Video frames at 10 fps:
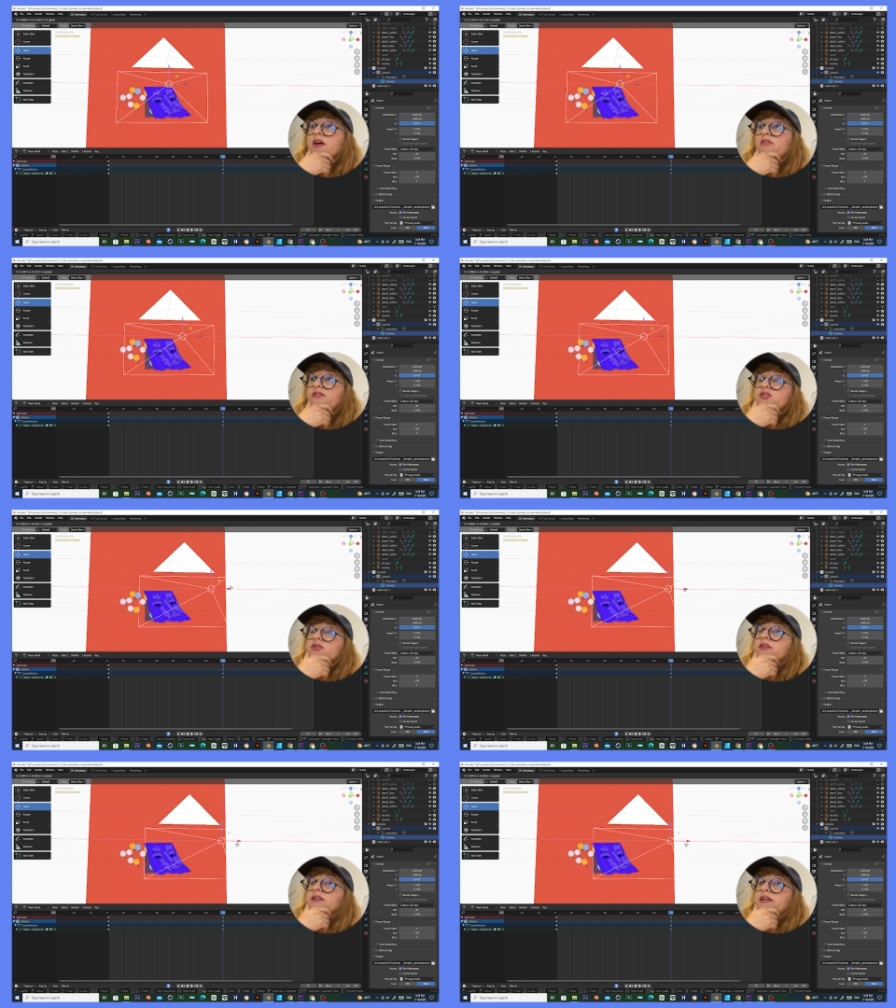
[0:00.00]

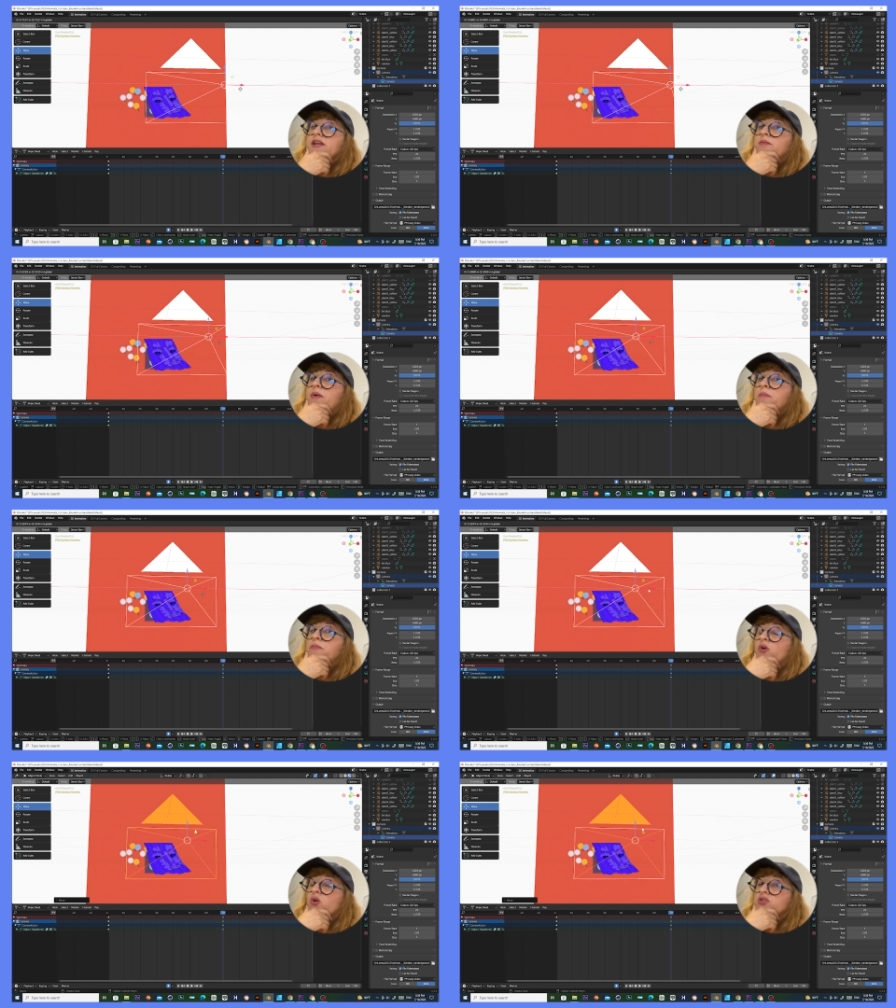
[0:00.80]
efficiently in my
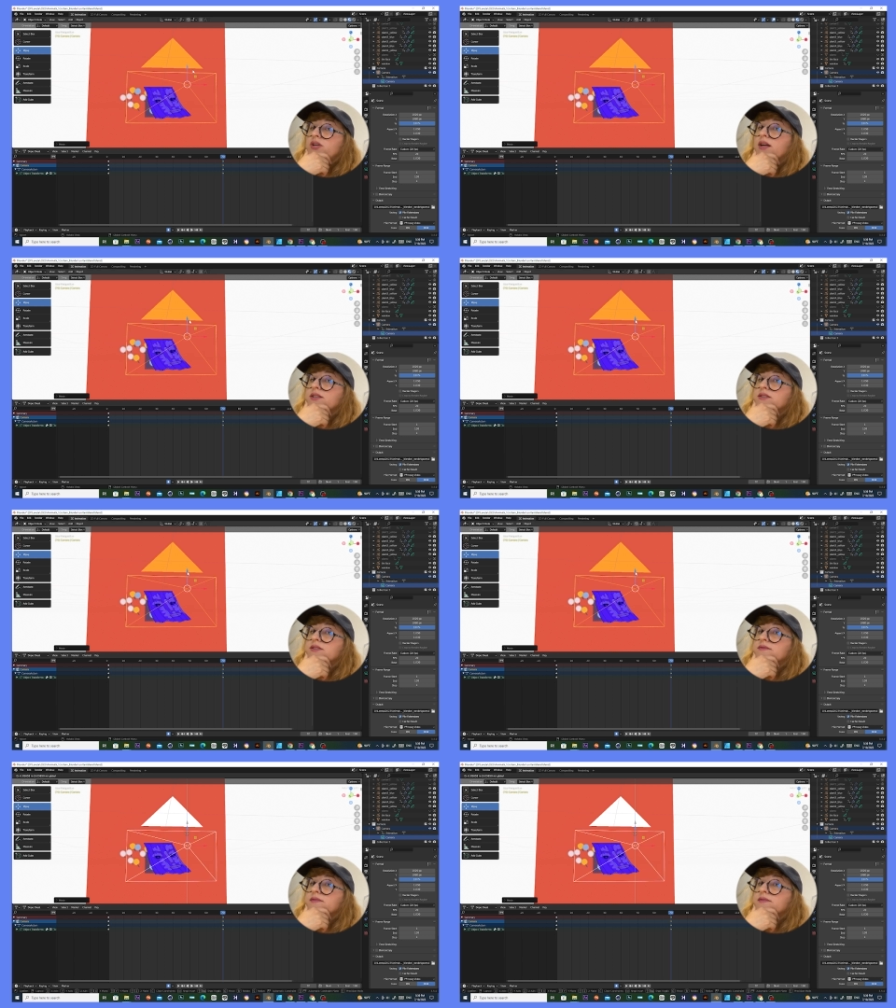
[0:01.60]
projects.